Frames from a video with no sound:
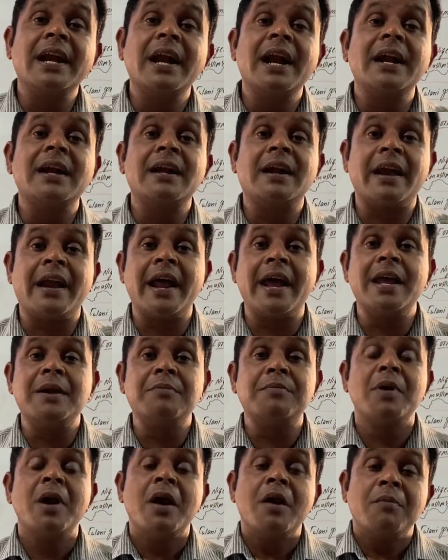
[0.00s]
and
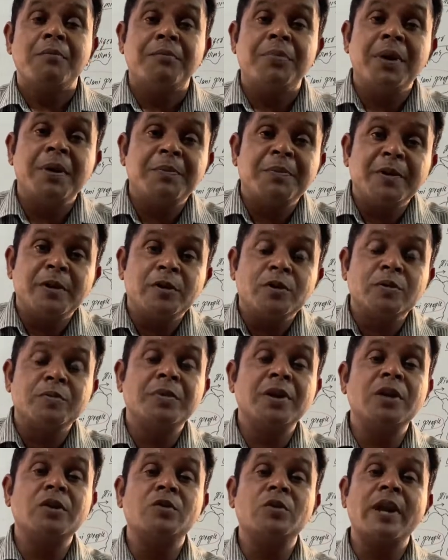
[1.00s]
tribe, people to
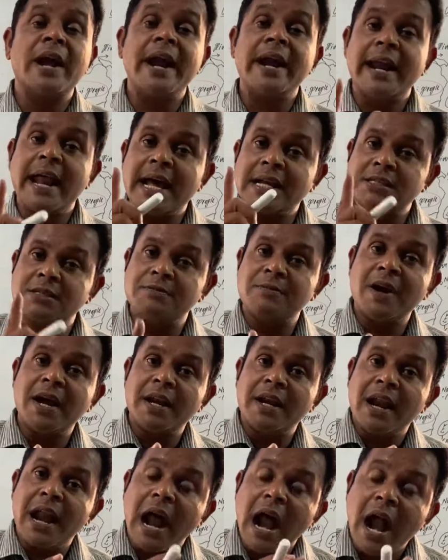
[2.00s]
be united as
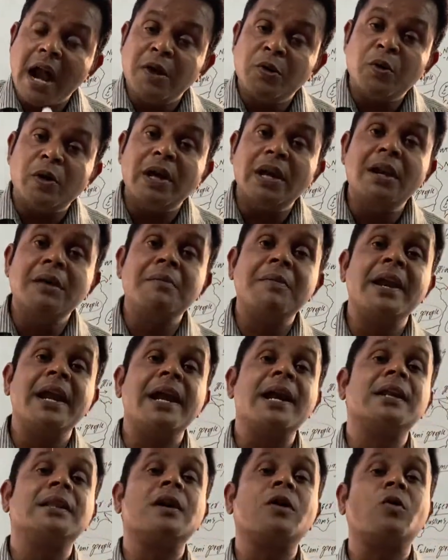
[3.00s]
one and to
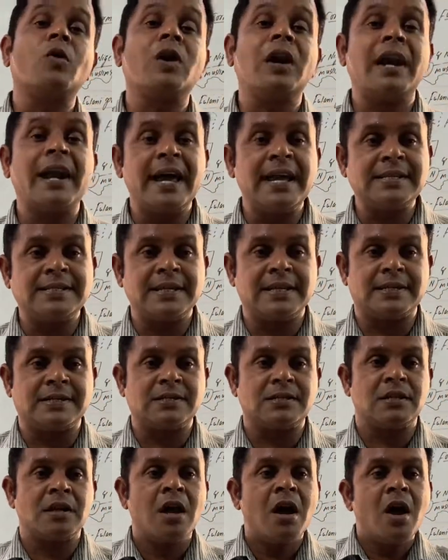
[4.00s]
eliminate the
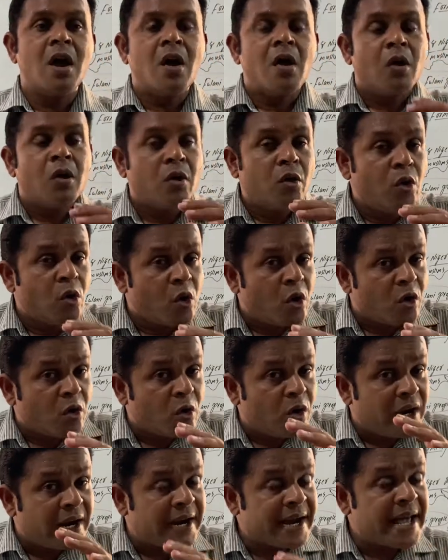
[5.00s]
colonizers. No
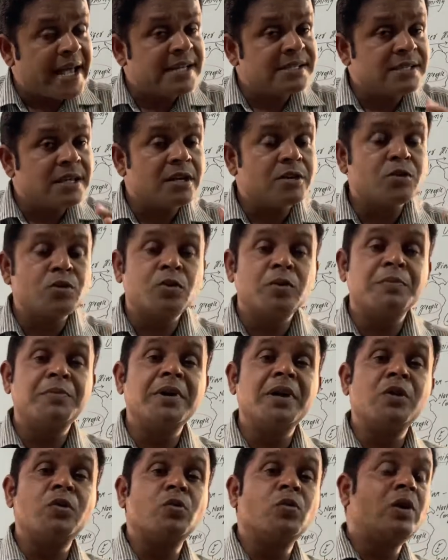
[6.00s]
colonizer should
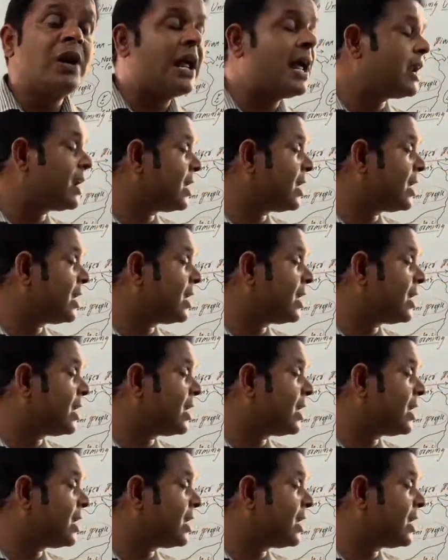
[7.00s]
be ruler